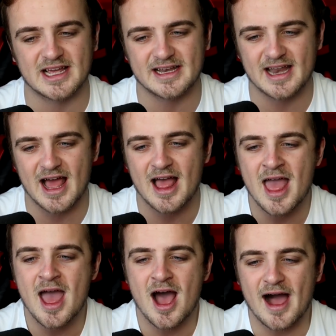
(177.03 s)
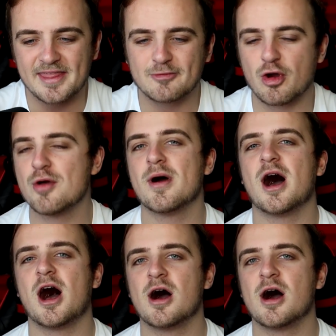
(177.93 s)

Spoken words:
And I think Roma